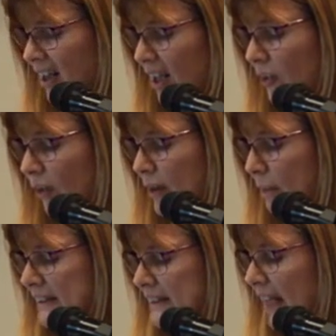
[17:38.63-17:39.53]
You know, the
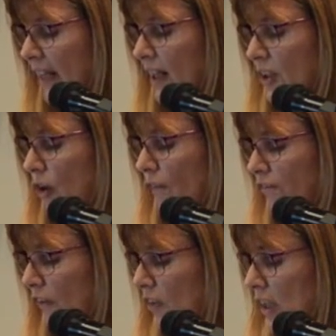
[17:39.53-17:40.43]
percentage of
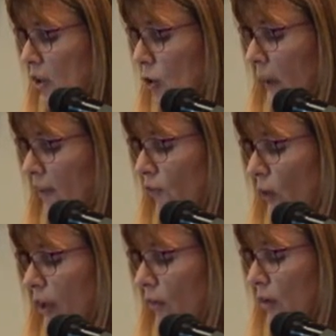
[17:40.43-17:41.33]
15 to 24
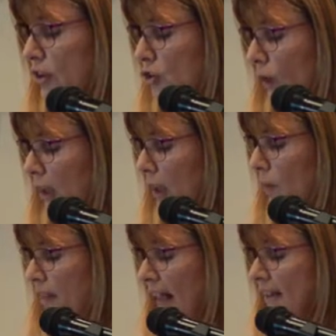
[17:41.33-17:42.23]
year olds struggling
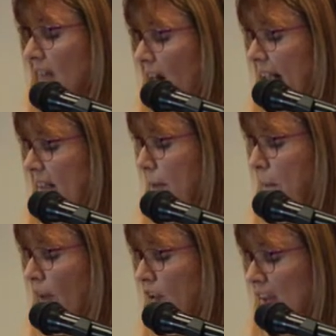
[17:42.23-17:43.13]
with anxiety and
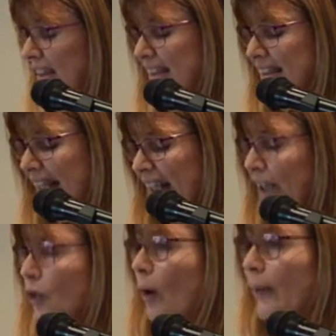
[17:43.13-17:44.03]
depression is steadily
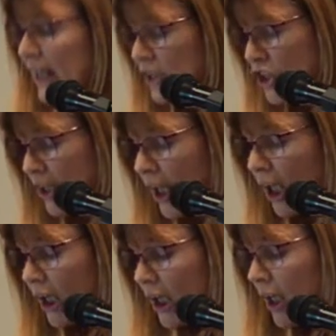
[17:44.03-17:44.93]
growing each
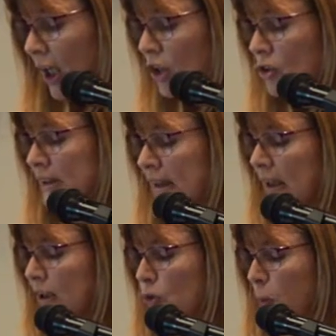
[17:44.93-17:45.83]
year. In New
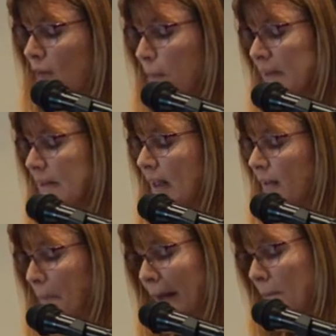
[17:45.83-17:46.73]
Zealand, 12%
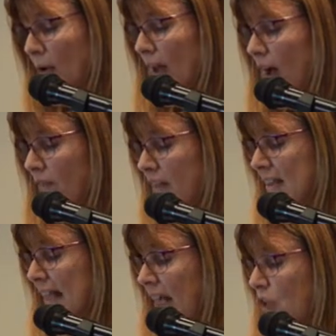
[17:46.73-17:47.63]
of people of
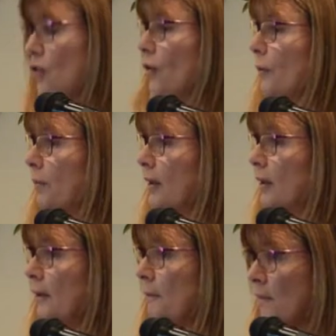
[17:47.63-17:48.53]
this age group
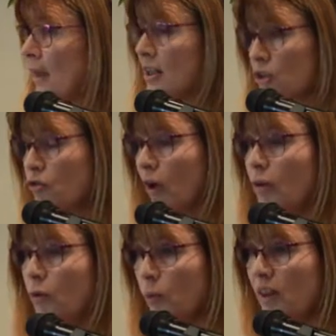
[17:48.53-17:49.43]

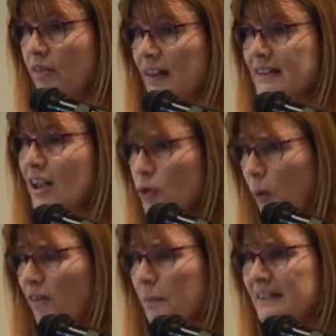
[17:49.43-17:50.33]
struggle with this.
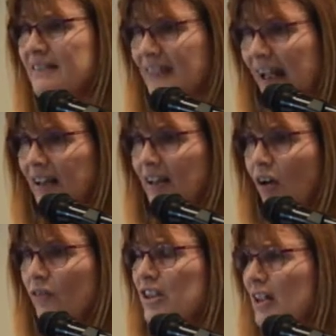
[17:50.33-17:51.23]
12%
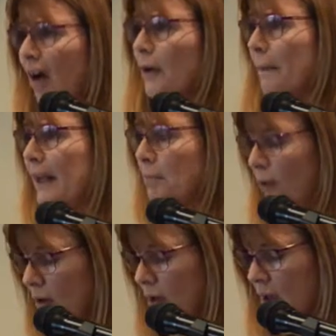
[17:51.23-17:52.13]
of young people.